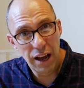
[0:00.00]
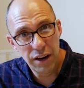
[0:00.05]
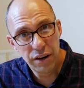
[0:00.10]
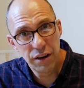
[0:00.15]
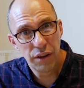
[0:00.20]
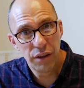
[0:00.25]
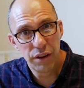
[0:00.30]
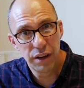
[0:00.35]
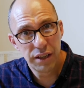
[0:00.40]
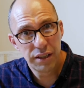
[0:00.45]

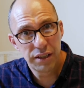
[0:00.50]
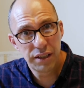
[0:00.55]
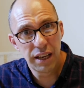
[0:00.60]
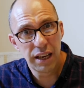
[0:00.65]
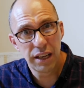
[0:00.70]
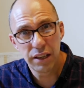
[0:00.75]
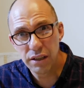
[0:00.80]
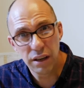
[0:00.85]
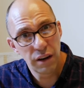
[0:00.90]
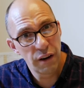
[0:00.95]
under these
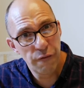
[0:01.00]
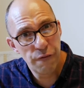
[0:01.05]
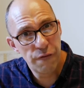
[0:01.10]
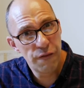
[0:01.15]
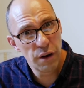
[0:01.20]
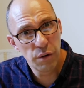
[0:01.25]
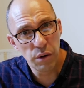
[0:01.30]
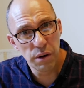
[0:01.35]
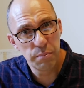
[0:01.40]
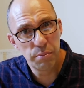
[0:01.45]
things in a
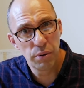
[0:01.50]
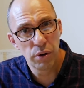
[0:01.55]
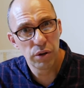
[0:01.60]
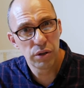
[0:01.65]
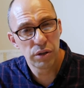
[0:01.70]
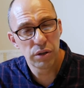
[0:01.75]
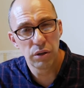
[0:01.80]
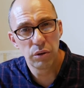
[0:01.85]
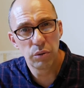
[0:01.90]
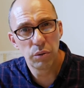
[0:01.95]
very
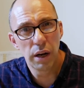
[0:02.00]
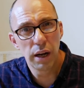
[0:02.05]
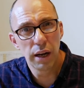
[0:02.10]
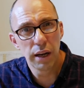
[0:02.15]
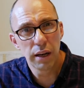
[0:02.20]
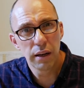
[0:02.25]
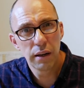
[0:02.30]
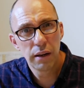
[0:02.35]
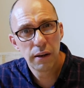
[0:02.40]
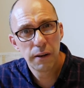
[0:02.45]
personal
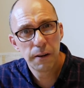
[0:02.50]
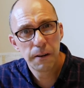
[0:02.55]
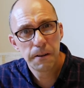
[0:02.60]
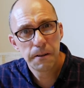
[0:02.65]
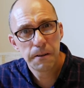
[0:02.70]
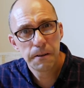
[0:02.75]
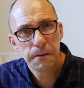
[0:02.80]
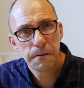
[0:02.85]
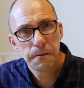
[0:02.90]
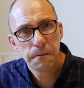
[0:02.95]
way.
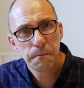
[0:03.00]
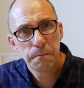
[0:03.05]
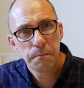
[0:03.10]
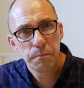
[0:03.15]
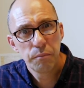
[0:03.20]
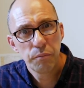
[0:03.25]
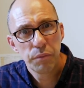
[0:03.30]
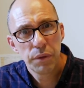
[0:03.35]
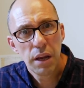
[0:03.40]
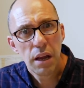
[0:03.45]

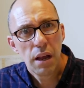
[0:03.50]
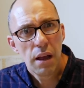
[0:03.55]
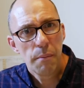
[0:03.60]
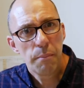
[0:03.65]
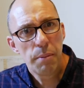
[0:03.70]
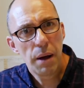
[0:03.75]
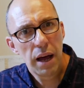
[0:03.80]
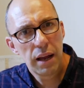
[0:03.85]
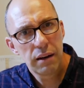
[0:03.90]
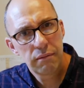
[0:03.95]

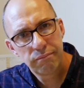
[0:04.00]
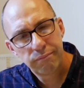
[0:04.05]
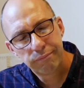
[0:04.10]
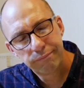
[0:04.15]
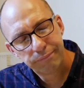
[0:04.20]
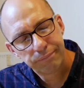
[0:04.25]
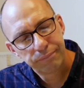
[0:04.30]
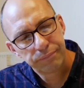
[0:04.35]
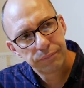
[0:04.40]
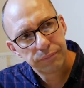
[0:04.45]
But
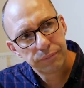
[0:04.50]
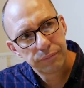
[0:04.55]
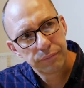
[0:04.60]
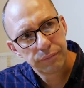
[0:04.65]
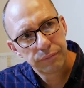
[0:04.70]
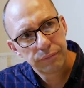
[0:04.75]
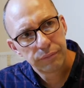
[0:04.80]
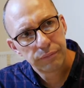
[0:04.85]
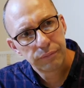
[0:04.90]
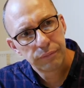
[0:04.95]

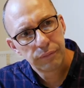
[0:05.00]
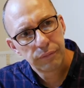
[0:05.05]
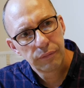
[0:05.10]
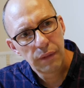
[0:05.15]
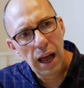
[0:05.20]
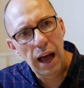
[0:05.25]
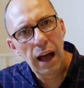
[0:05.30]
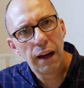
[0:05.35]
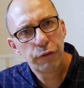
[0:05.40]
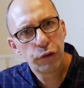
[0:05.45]

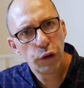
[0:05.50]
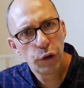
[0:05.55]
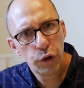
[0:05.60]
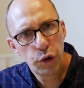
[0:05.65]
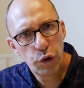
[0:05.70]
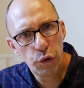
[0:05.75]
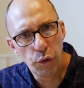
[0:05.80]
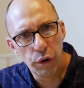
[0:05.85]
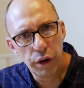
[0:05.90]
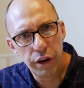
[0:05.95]
after the
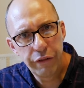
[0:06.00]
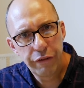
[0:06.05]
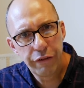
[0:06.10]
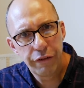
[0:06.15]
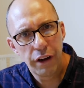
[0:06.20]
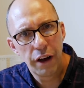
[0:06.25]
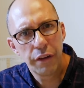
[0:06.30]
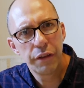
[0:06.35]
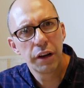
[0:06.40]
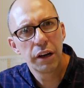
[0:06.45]

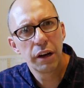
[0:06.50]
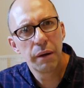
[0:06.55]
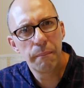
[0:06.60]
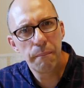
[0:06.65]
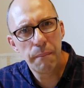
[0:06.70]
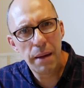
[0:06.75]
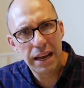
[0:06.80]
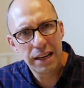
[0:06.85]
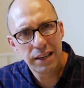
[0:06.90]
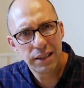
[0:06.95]
grief and the
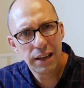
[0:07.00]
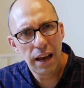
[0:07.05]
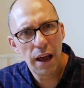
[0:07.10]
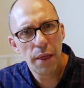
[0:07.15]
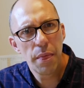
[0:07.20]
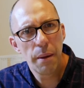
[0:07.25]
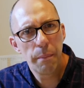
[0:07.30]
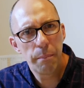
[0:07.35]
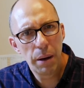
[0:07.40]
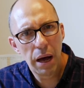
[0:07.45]
lament
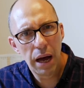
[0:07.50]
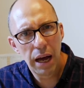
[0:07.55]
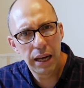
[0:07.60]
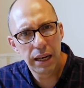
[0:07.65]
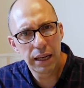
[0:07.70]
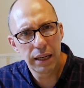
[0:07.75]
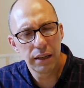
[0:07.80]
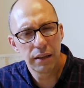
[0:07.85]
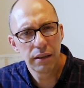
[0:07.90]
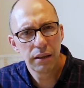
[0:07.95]
and the
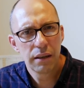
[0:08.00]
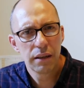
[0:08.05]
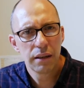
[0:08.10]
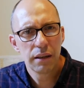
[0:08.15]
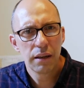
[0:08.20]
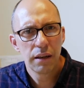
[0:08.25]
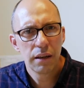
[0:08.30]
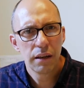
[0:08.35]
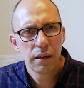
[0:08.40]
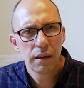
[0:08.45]
pain,
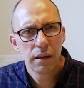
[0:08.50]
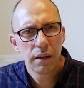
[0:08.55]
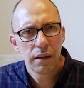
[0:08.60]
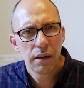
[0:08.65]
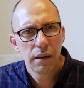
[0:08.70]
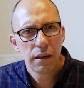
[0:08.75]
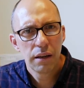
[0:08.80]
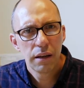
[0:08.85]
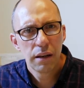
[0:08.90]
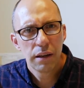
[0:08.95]

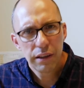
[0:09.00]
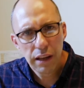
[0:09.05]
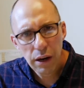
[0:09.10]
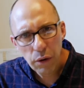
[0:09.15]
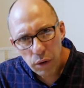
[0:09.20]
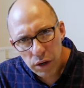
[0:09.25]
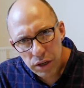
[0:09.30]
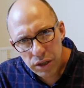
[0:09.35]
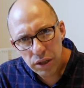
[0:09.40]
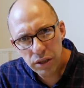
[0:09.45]

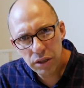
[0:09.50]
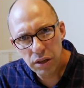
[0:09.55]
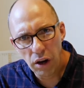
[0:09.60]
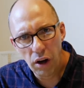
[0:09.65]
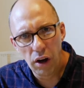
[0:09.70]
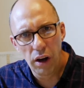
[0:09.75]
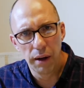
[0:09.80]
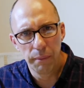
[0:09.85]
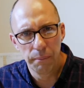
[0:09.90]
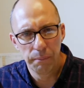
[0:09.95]
there is a
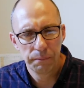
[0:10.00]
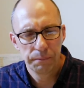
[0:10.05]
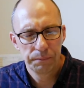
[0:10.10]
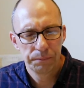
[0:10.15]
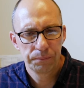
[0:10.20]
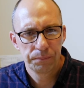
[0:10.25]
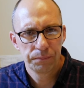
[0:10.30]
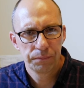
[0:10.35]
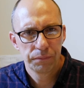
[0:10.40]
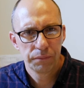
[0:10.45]
time
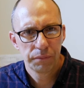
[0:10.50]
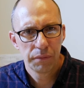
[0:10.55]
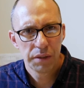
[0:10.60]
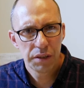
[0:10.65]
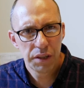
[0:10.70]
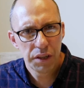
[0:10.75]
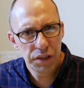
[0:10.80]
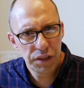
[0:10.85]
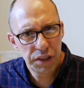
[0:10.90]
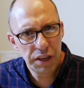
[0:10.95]

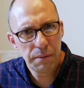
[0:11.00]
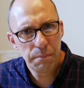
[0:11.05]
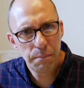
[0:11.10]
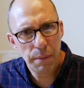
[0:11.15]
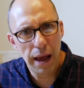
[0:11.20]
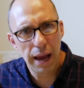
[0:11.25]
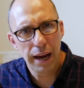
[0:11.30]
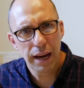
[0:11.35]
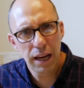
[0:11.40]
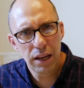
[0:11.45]
to sit
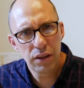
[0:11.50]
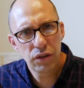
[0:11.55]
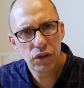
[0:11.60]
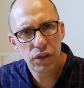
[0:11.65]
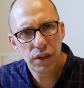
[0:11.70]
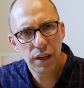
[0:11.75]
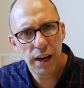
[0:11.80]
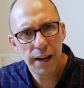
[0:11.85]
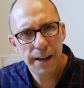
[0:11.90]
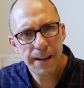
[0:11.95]
back and
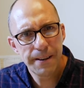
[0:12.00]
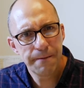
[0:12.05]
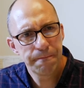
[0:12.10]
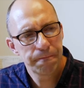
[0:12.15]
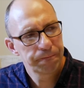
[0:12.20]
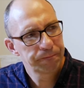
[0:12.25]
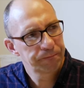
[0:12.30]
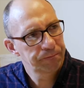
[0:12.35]
say,